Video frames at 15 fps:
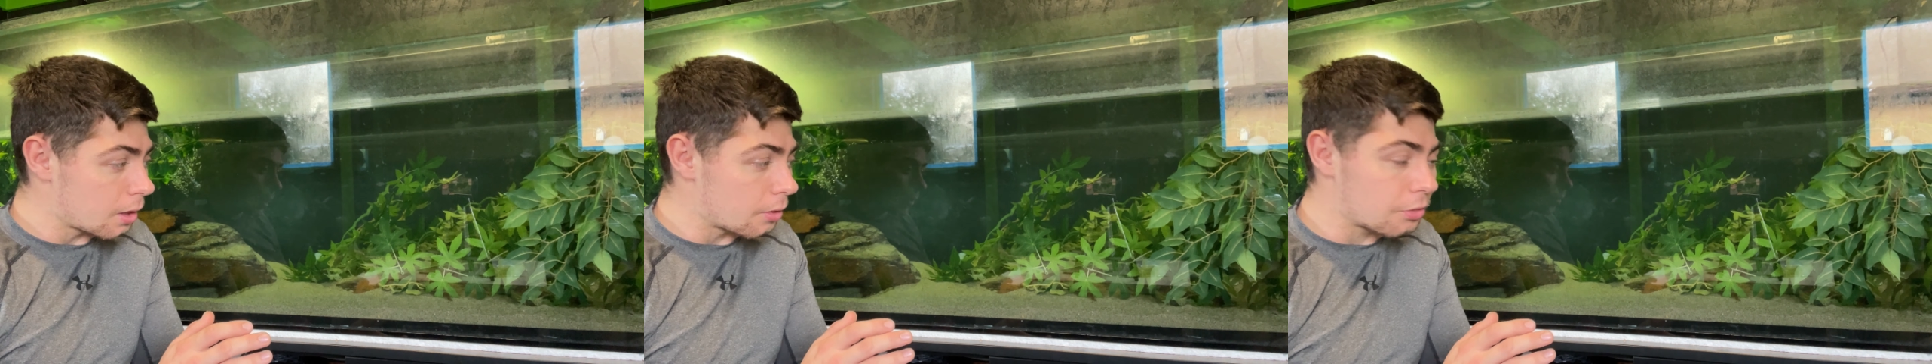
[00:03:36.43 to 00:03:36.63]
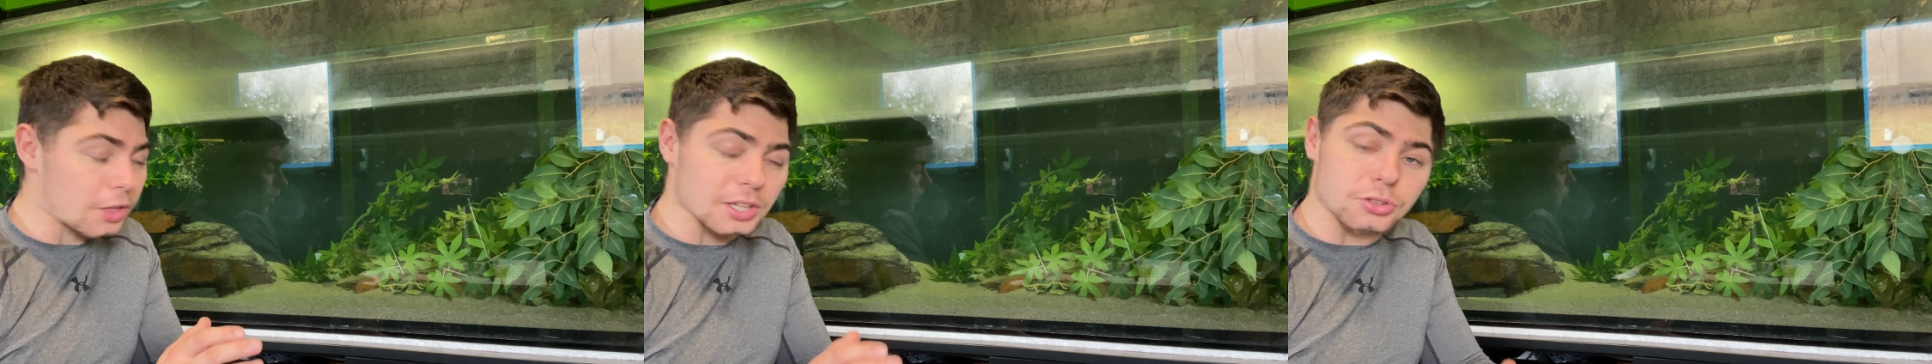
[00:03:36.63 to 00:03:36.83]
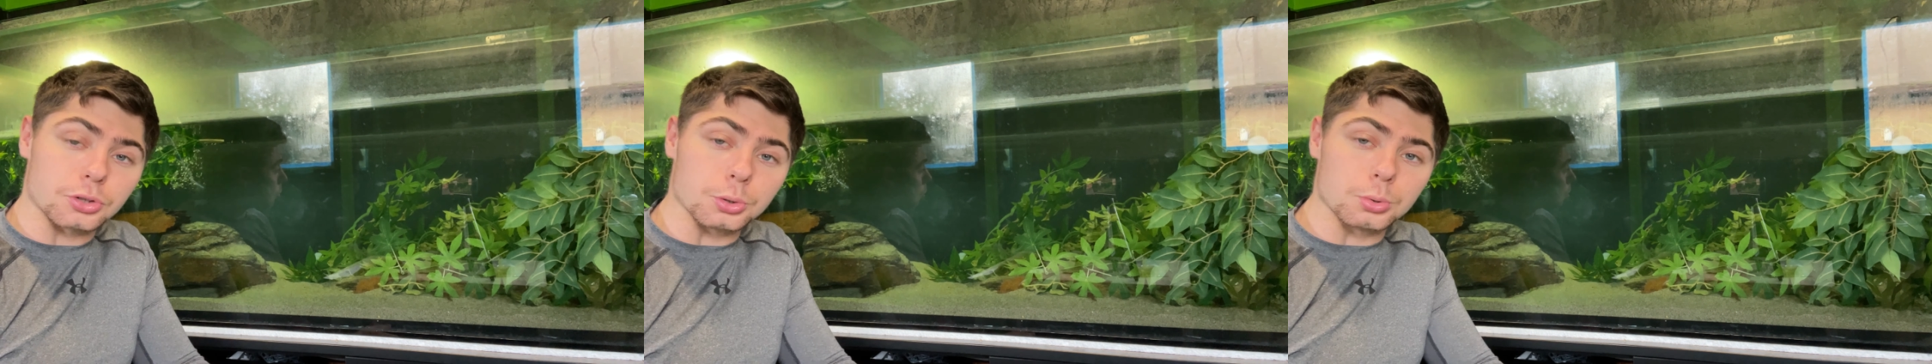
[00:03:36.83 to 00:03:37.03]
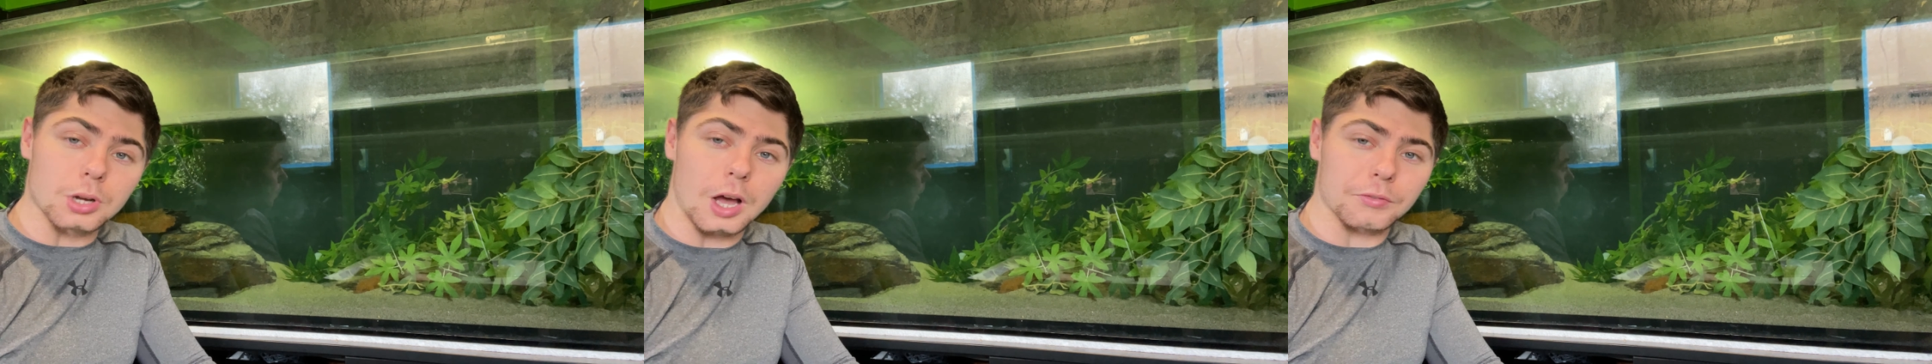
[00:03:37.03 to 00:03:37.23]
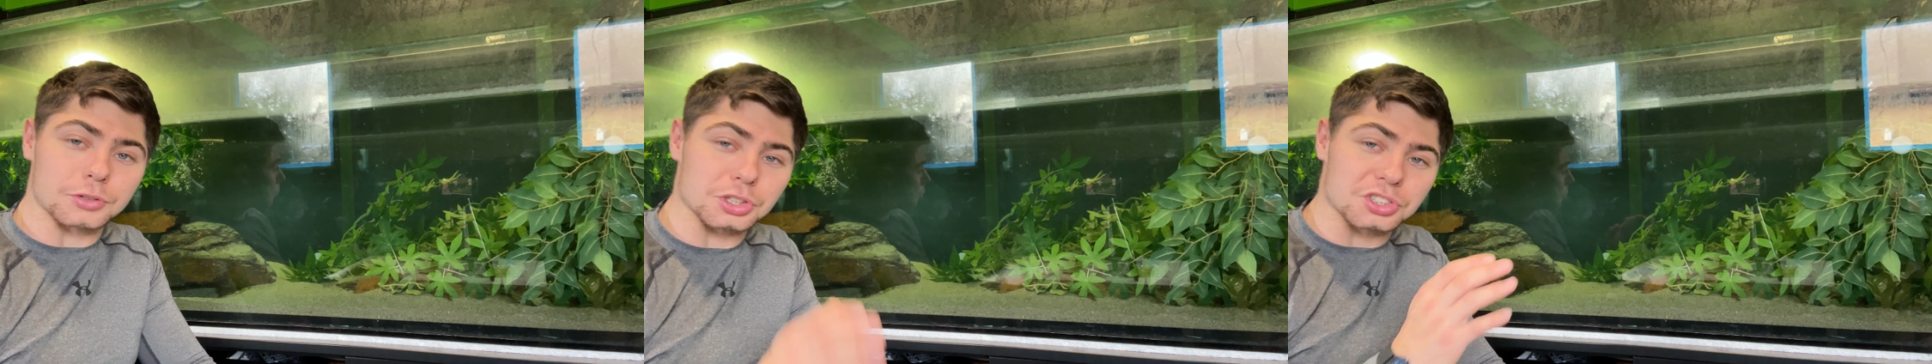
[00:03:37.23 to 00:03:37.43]
They do
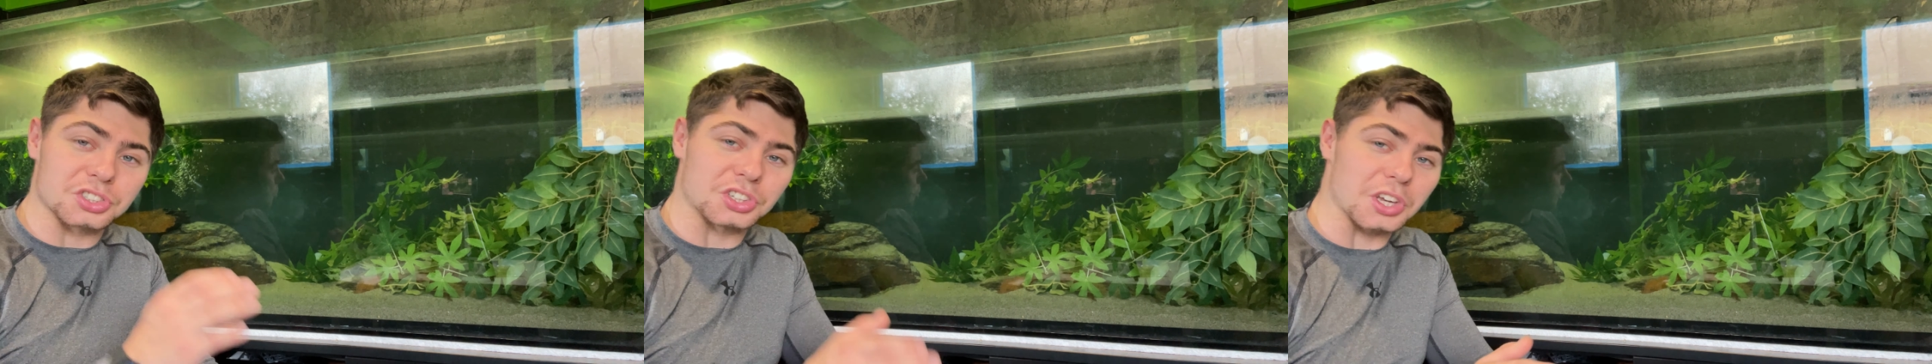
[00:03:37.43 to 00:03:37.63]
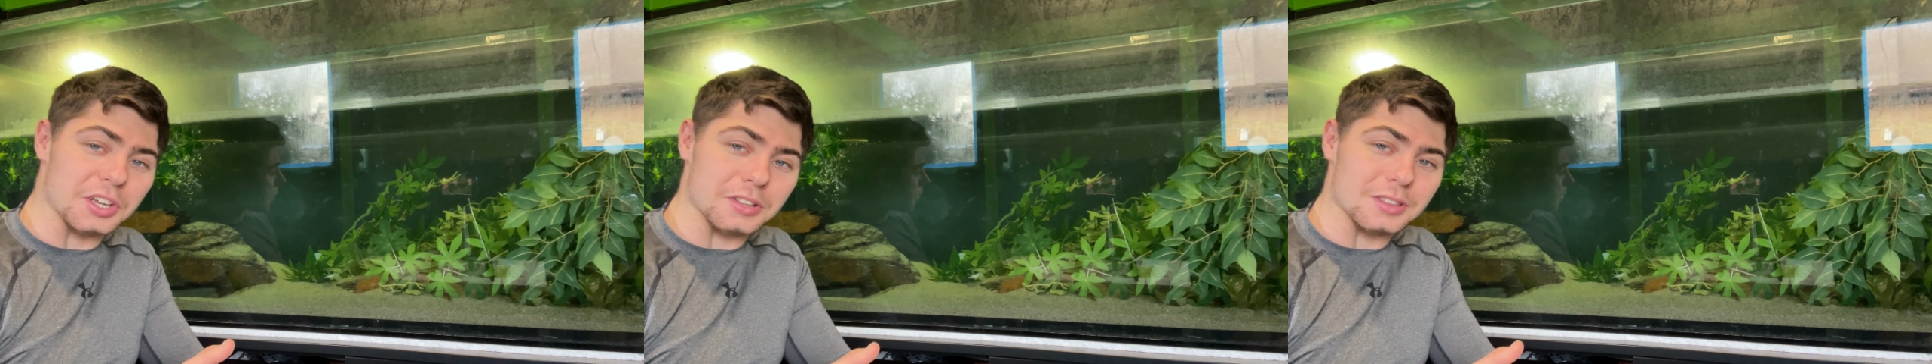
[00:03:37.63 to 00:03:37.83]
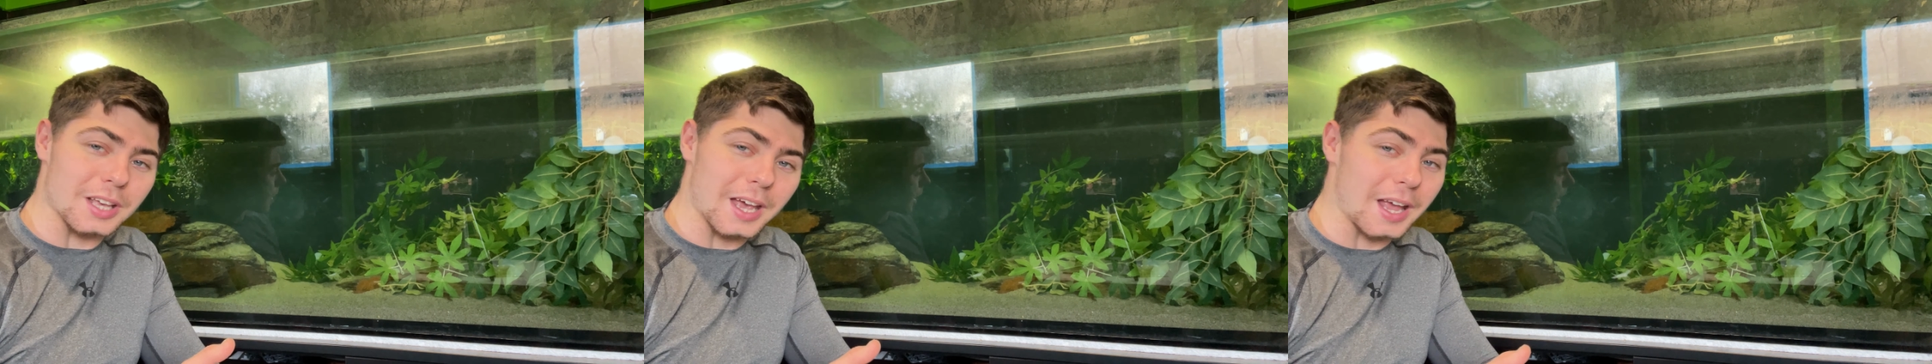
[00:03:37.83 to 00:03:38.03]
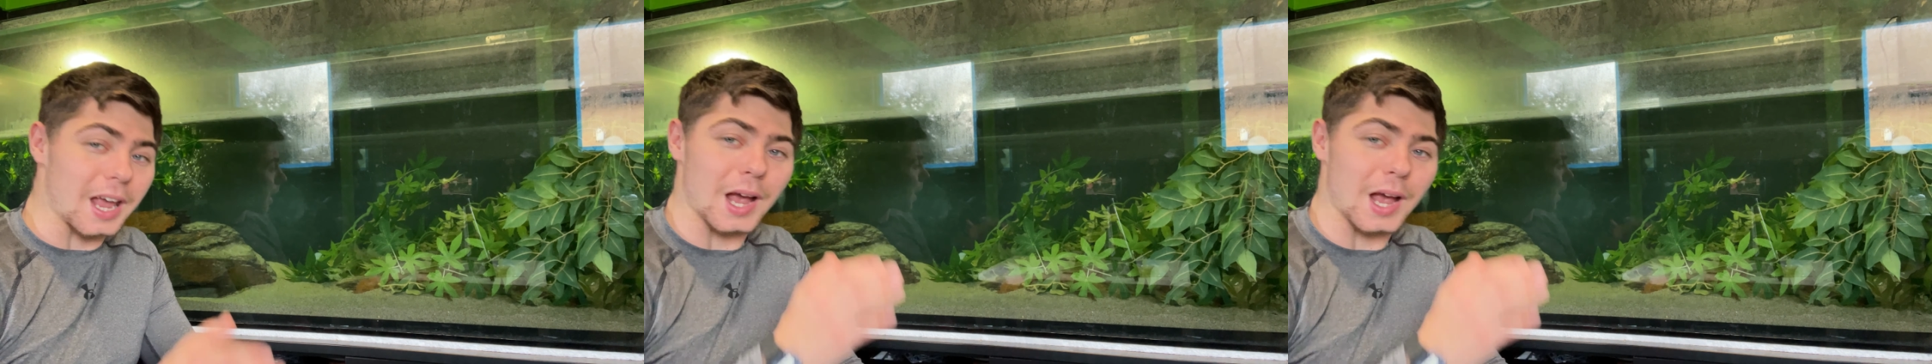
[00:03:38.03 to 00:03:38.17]
love just sitting there